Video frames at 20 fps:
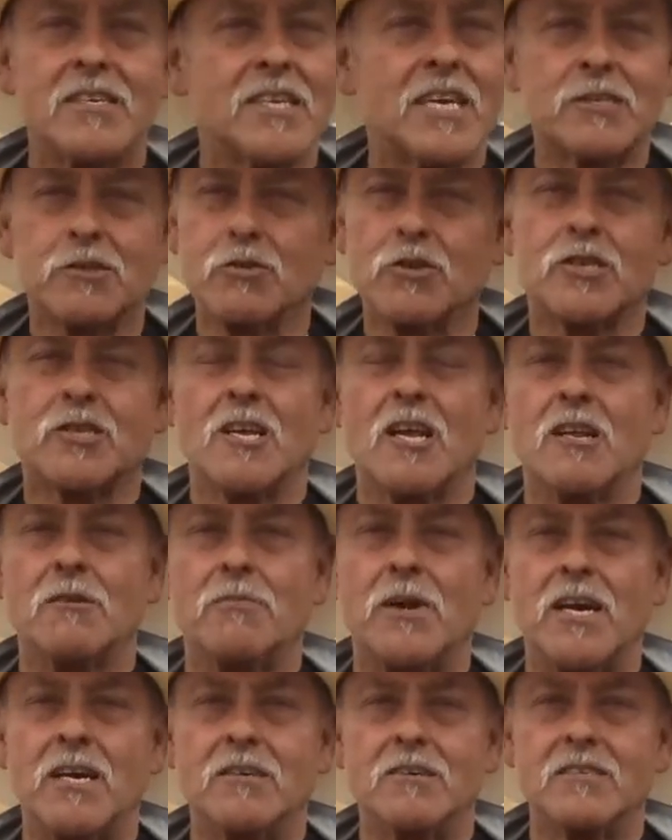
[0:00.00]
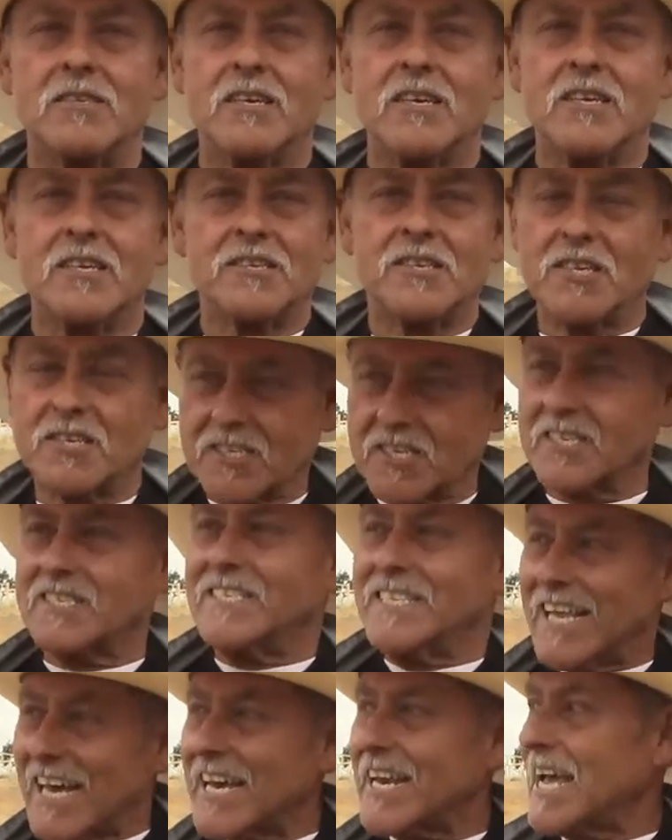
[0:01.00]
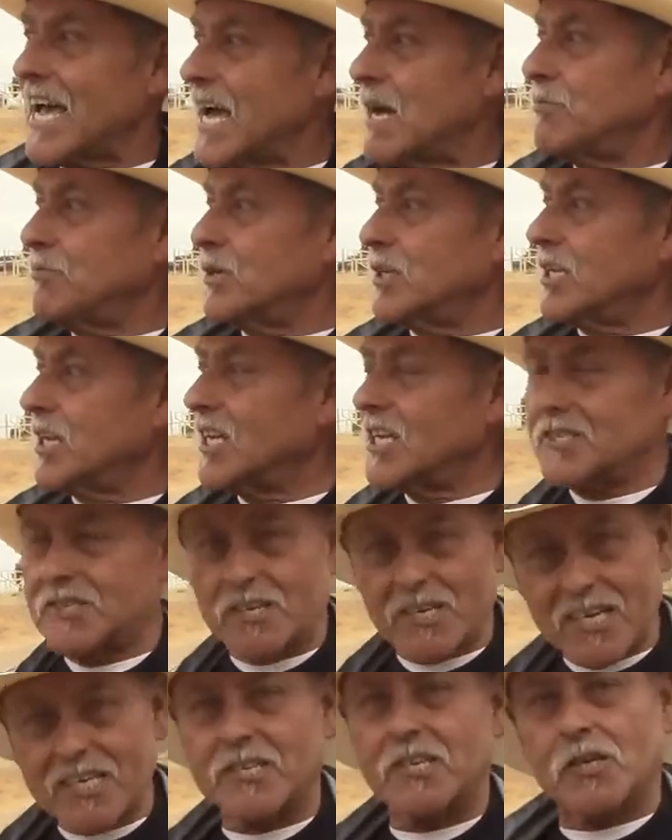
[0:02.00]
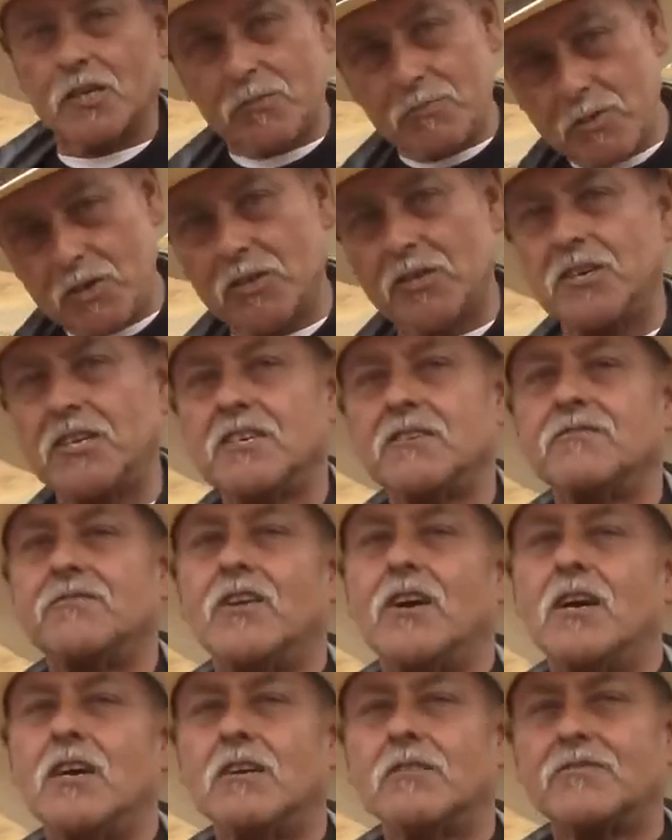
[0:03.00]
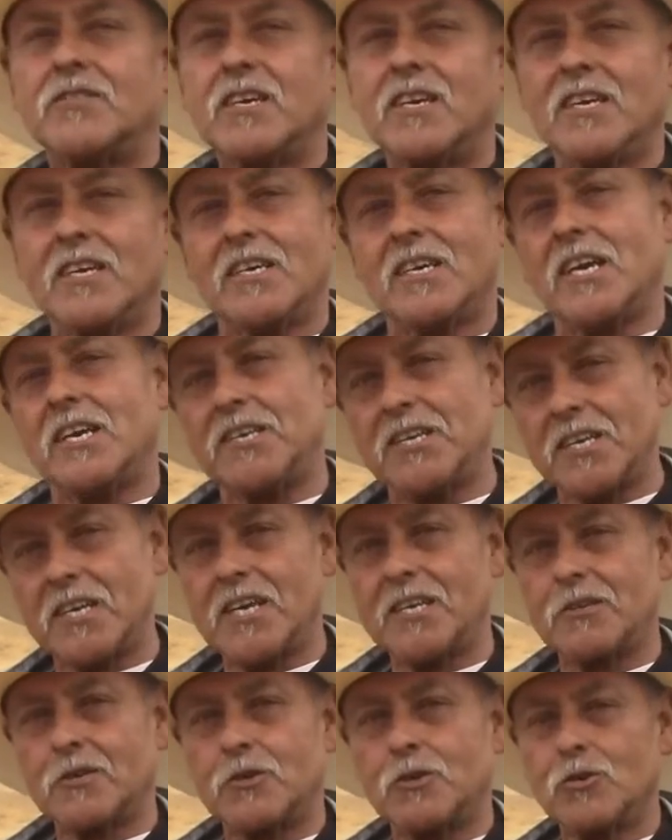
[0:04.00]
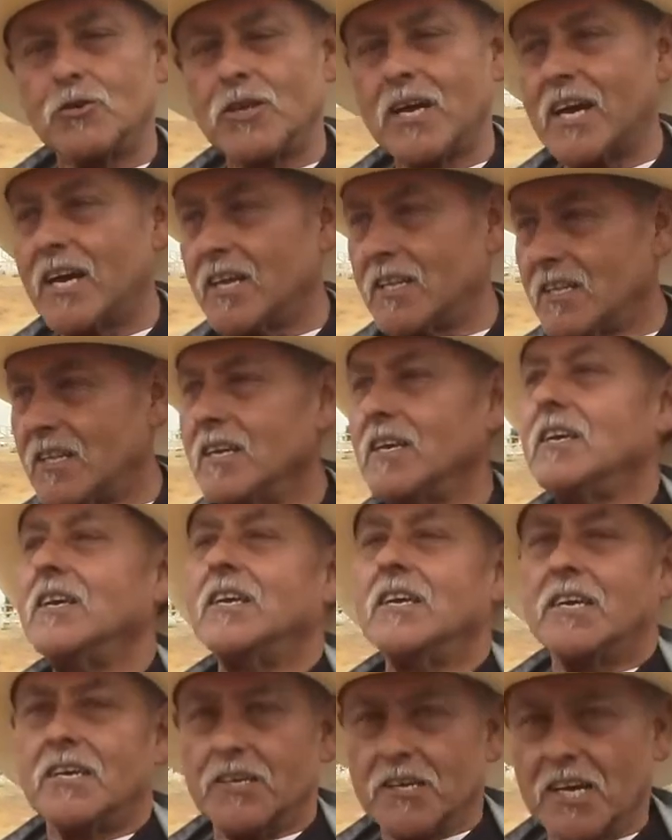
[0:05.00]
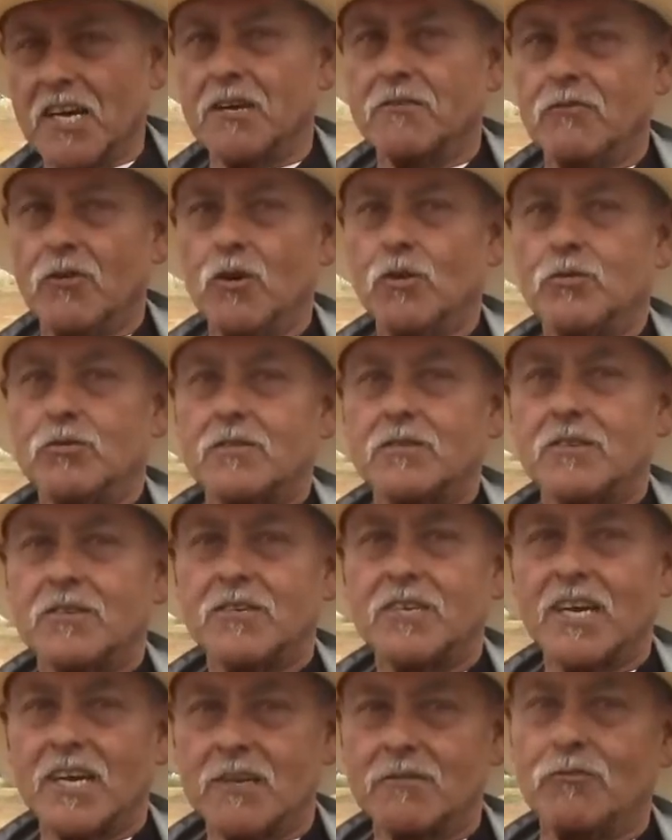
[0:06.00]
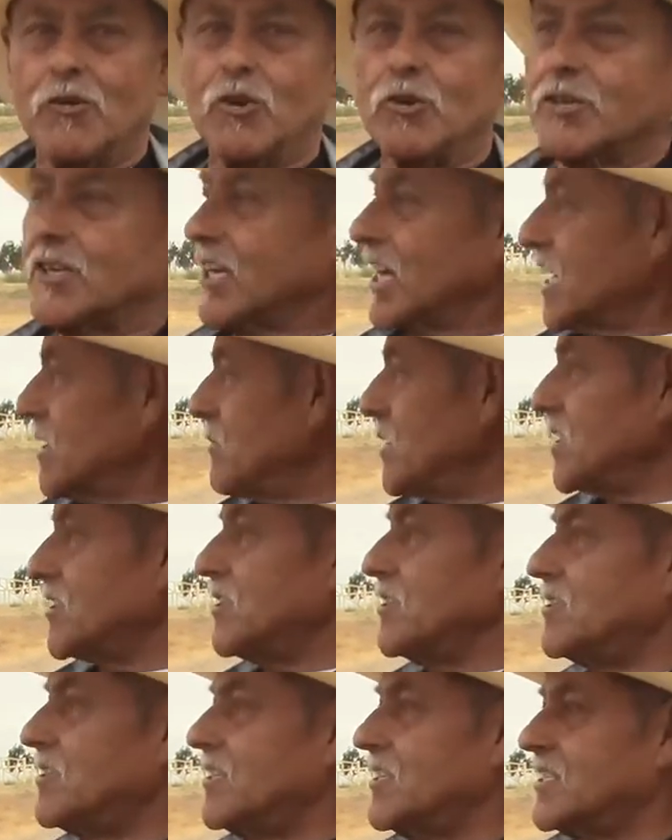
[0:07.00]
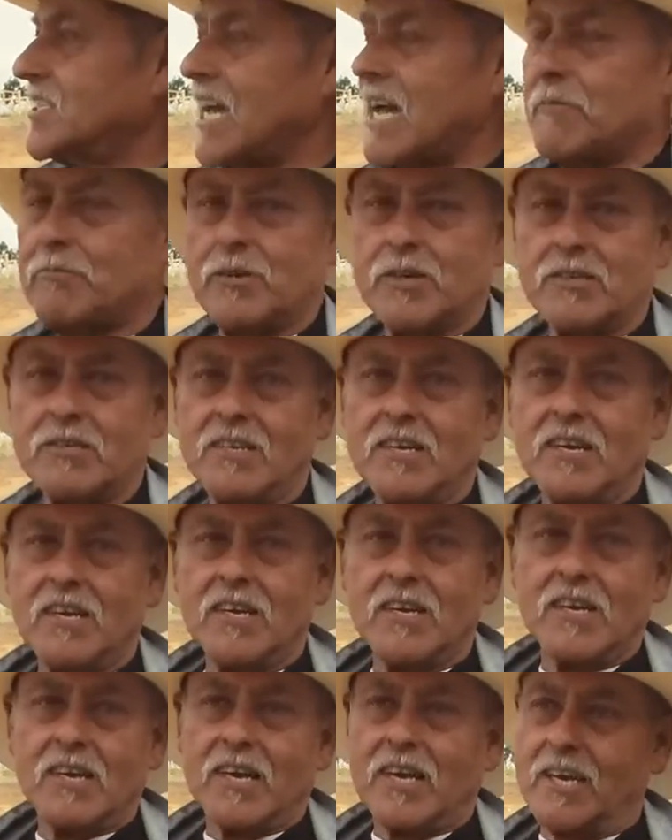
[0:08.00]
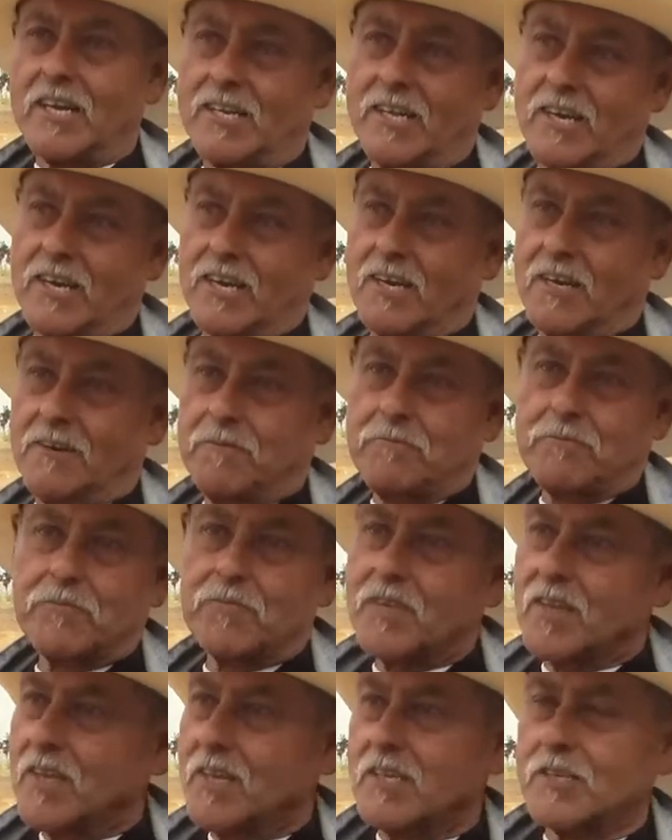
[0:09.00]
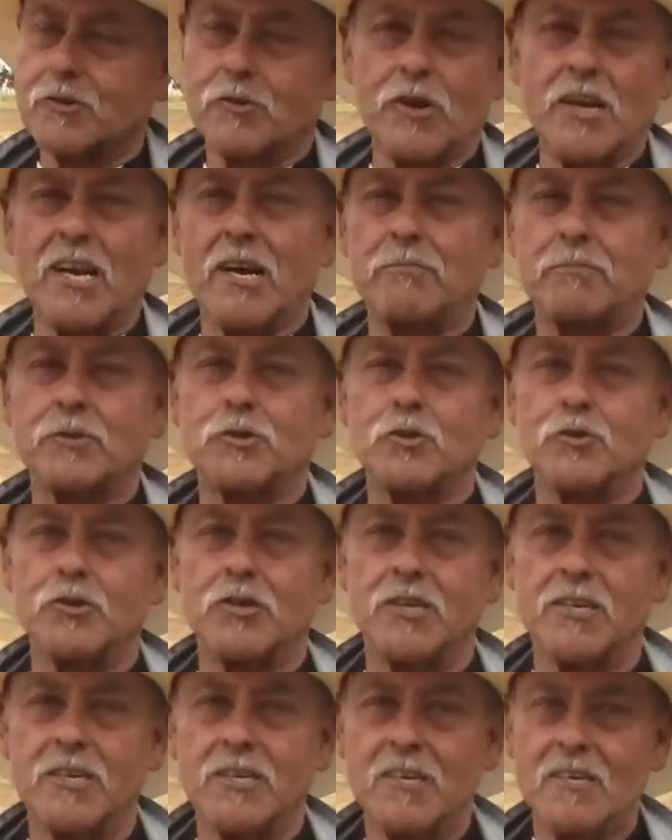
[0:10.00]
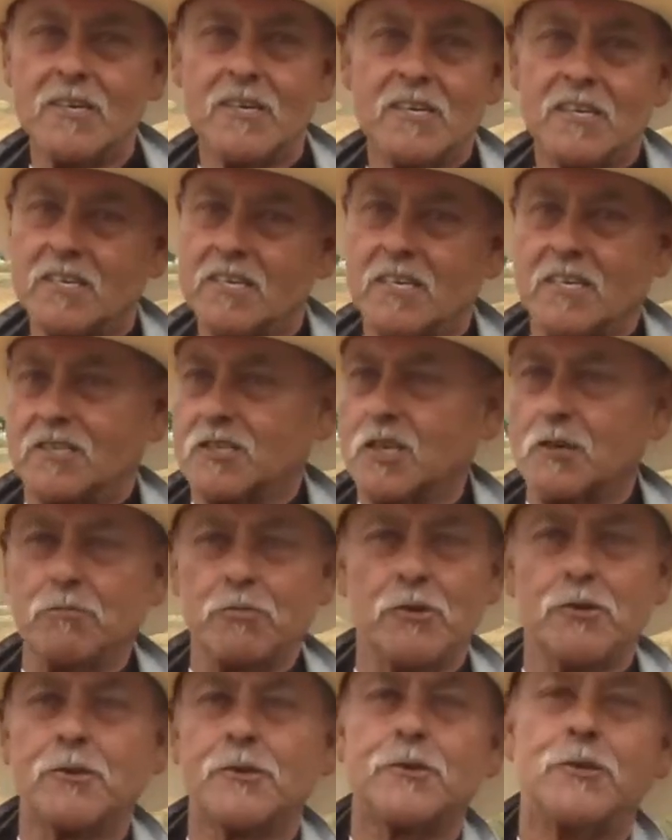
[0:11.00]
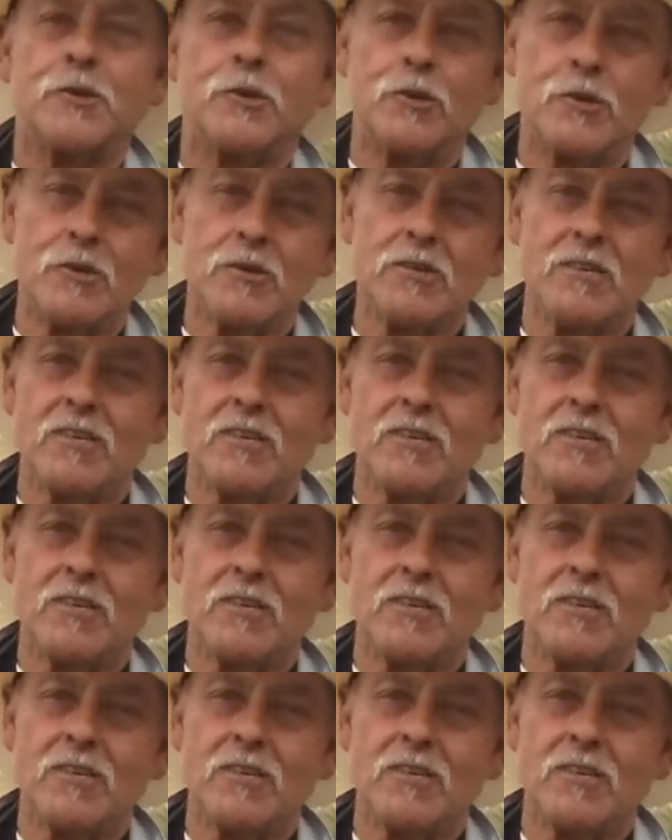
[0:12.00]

That's what it's all about. This does not happen unless you get the community involved. And, you, and to do that, you got to vote. You got to vote. You got to make these things happen. And uh, it's a great opportunity. Simple to do.